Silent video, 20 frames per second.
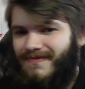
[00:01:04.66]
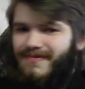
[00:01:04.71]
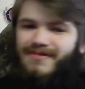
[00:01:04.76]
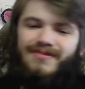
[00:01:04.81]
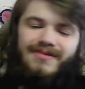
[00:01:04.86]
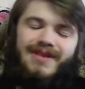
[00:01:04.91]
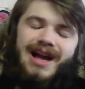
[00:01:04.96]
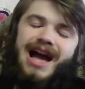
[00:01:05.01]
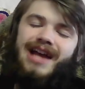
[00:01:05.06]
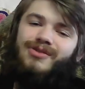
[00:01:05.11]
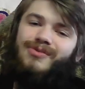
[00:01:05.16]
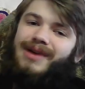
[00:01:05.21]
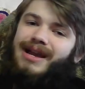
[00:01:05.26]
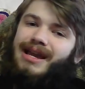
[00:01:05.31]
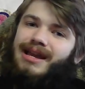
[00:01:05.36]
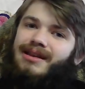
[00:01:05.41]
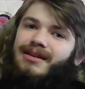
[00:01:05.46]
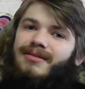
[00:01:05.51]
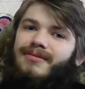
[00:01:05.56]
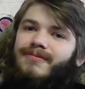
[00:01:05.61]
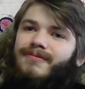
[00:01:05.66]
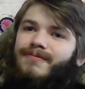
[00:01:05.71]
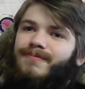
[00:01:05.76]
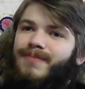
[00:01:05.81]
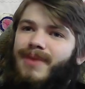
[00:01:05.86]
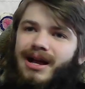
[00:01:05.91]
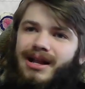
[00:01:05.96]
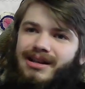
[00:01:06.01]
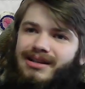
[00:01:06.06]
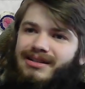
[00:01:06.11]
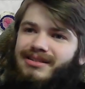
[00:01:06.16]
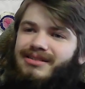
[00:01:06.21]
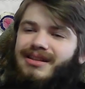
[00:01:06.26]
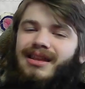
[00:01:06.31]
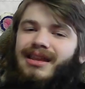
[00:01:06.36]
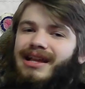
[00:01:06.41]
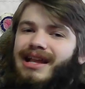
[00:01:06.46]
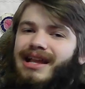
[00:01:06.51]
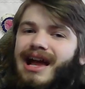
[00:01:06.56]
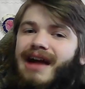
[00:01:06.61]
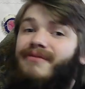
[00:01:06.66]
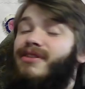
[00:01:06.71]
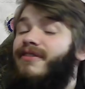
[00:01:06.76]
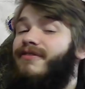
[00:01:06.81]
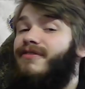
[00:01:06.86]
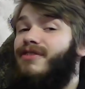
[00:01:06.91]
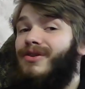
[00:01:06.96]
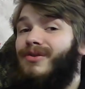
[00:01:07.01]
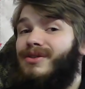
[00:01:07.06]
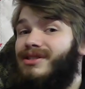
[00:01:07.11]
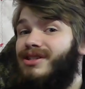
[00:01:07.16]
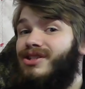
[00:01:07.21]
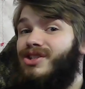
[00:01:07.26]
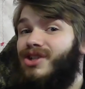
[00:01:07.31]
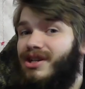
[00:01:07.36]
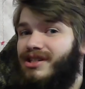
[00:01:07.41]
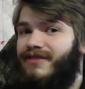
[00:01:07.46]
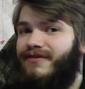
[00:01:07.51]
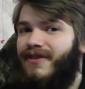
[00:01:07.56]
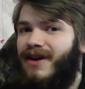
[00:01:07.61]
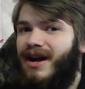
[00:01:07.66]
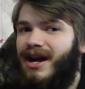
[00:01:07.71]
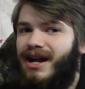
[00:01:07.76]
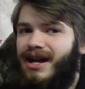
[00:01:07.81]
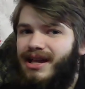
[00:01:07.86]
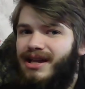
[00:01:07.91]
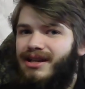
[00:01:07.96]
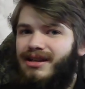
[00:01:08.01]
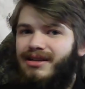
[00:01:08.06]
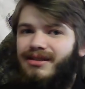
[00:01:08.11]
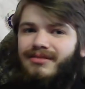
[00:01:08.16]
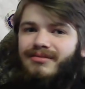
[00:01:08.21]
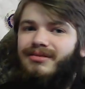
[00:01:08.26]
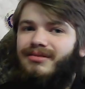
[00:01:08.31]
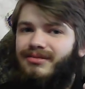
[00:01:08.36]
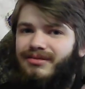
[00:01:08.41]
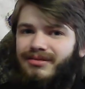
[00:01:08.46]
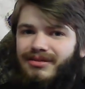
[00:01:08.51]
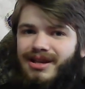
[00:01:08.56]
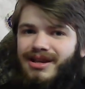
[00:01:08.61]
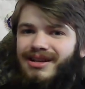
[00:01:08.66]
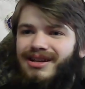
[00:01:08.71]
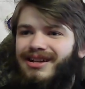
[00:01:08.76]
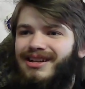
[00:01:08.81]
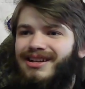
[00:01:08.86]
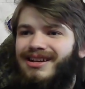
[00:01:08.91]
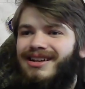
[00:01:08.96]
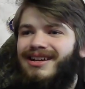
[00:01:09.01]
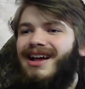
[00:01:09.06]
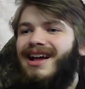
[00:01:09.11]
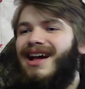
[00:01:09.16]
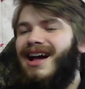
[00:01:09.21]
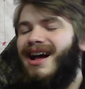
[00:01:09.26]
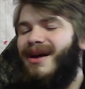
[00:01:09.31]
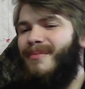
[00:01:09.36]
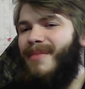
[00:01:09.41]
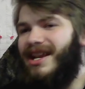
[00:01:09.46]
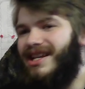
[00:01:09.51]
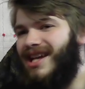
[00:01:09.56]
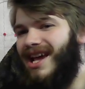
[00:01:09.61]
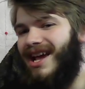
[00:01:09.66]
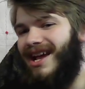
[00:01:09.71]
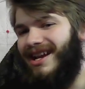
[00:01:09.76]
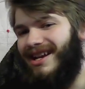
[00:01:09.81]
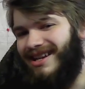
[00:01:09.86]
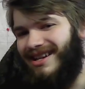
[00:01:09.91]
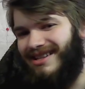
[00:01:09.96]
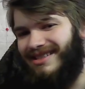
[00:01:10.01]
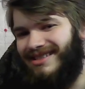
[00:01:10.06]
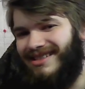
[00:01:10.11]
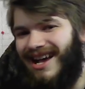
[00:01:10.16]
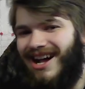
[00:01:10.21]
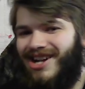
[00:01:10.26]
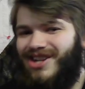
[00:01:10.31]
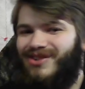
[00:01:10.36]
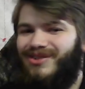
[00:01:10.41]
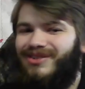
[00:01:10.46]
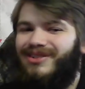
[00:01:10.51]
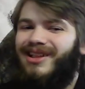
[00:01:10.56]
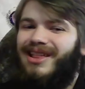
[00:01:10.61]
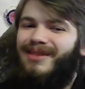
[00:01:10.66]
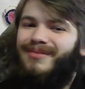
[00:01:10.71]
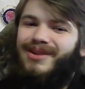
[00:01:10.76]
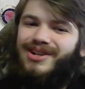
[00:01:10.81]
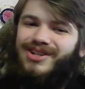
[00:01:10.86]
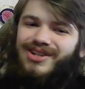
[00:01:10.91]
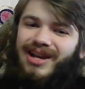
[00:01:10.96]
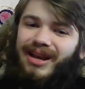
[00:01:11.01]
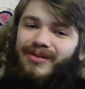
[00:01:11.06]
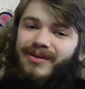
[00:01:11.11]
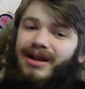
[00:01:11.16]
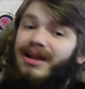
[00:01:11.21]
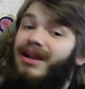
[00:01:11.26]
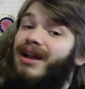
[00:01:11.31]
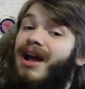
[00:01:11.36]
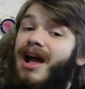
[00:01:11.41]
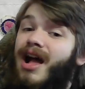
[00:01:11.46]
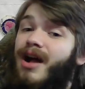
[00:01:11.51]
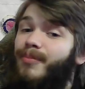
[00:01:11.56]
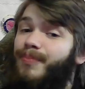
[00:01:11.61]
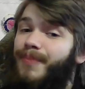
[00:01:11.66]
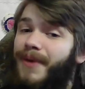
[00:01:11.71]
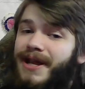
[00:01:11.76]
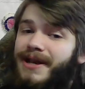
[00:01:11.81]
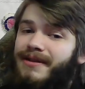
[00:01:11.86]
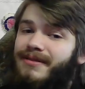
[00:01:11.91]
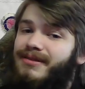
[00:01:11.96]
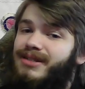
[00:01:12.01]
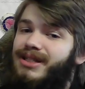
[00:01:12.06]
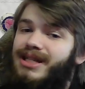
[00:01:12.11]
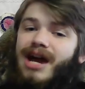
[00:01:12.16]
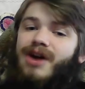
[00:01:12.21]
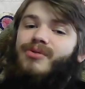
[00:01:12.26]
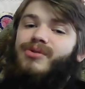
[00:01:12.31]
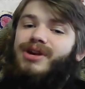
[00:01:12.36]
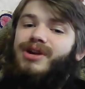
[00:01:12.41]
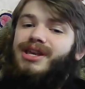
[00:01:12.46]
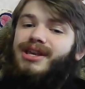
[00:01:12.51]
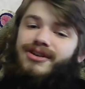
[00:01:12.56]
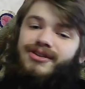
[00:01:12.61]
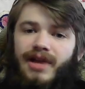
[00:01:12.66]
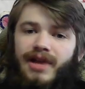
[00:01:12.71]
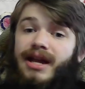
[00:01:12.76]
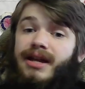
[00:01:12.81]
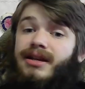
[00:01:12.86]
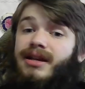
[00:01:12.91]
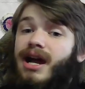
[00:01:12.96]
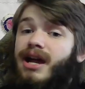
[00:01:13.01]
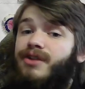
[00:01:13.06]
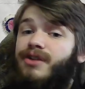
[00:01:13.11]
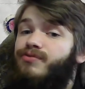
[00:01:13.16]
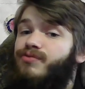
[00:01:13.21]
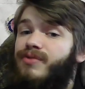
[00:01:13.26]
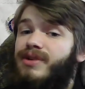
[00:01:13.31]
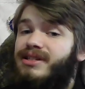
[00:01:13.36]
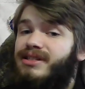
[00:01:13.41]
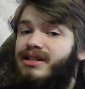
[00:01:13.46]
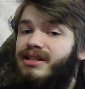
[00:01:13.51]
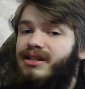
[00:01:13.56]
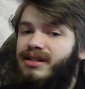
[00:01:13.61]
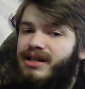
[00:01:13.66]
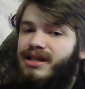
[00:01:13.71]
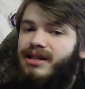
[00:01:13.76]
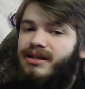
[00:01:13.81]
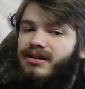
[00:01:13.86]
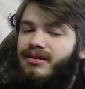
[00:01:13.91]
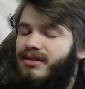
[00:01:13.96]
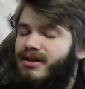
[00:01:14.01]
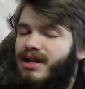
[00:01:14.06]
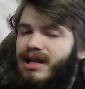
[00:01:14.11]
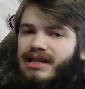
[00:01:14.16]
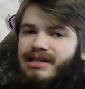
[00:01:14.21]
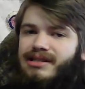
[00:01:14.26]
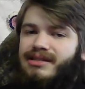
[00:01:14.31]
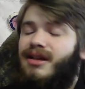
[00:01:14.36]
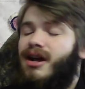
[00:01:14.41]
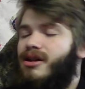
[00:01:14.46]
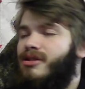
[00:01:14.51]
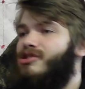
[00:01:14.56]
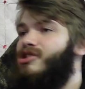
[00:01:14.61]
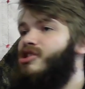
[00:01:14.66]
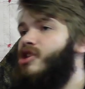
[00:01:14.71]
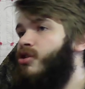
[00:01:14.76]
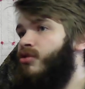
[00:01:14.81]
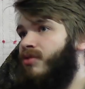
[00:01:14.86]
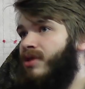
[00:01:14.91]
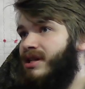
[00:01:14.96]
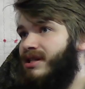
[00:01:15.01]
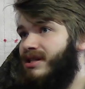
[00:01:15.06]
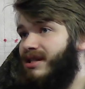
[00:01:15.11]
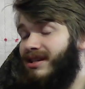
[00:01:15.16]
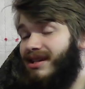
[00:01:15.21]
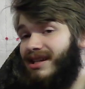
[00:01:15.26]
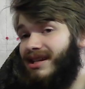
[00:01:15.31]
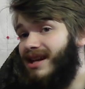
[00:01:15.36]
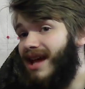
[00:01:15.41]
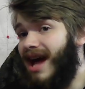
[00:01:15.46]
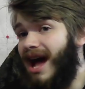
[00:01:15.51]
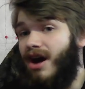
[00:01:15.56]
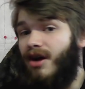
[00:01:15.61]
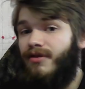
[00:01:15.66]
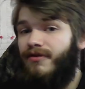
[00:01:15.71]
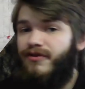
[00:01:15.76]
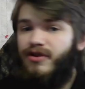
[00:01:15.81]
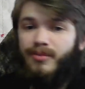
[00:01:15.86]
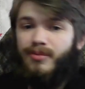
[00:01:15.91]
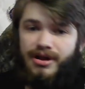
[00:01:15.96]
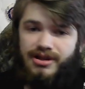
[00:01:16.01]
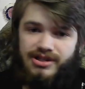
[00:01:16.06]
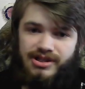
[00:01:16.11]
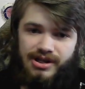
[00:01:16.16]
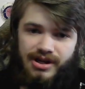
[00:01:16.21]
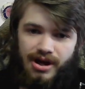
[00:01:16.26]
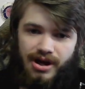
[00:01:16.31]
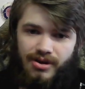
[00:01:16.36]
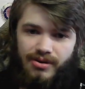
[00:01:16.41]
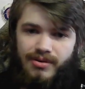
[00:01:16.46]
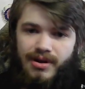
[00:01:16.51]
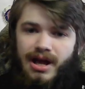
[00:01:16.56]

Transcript: I had to wait. But not like I have enough viewers to justify maintaining a schedule that much anyway. But now we're here, and I recently, I guess not so recently now, a few months ago,